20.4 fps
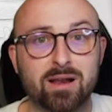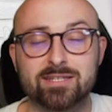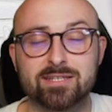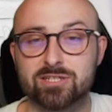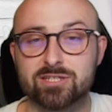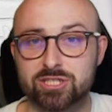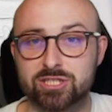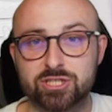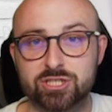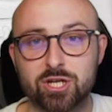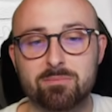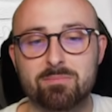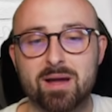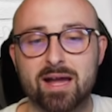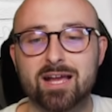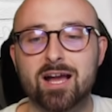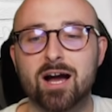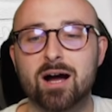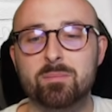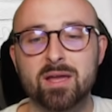could shoot
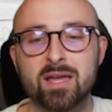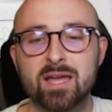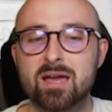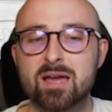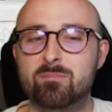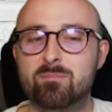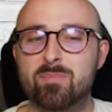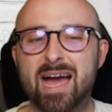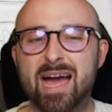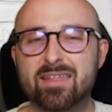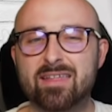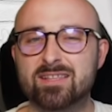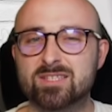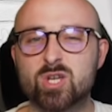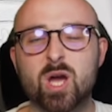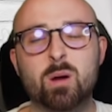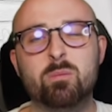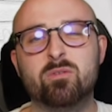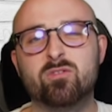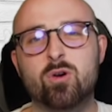back up. But at the
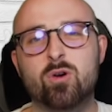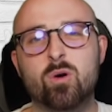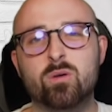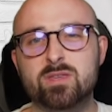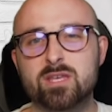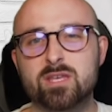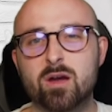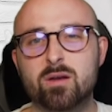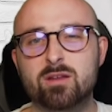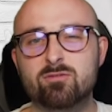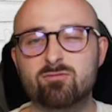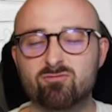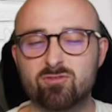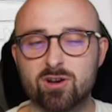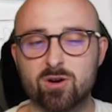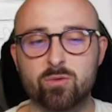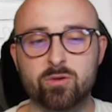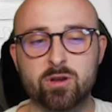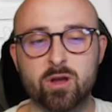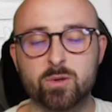time of recording, the only
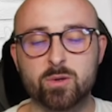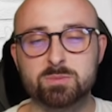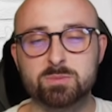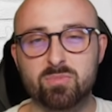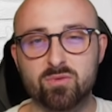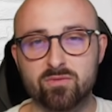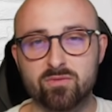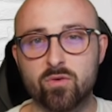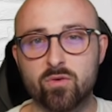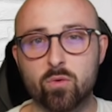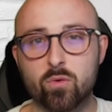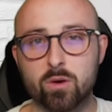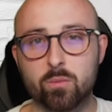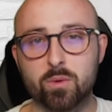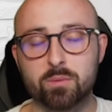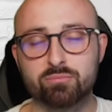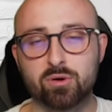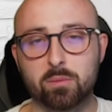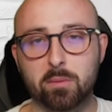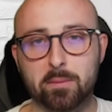real notable faller
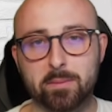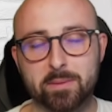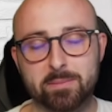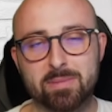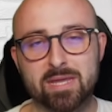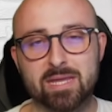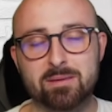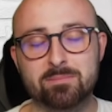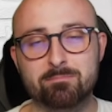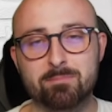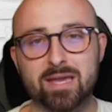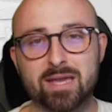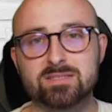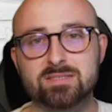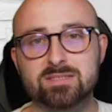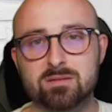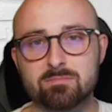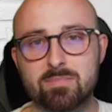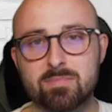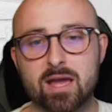would probably be
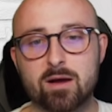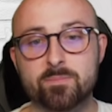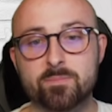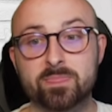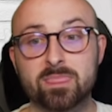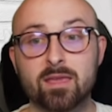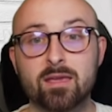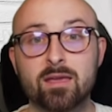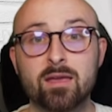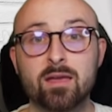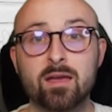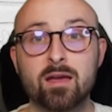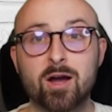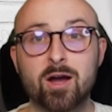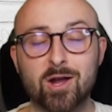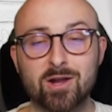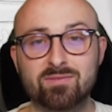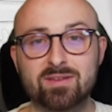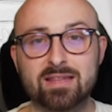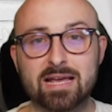Mason Mount.
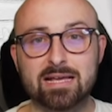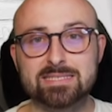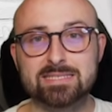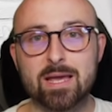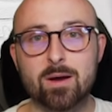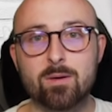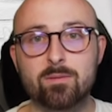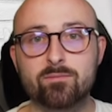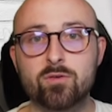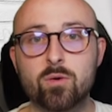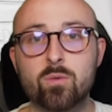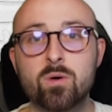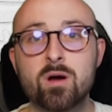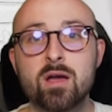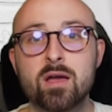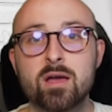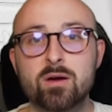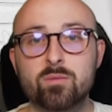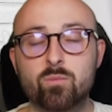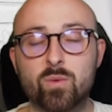Hopefully that's helpful.
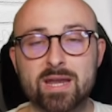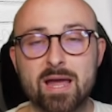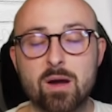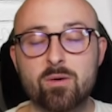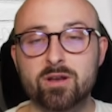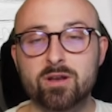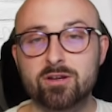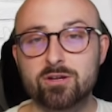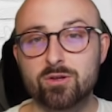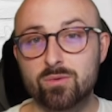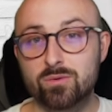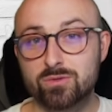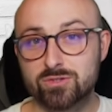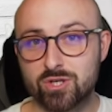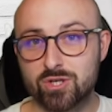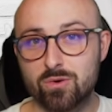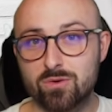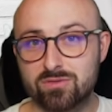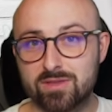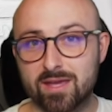We're now going to do
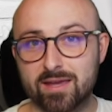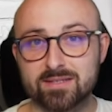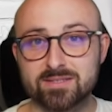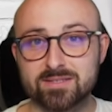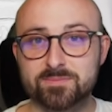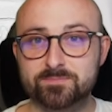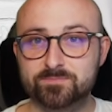two things.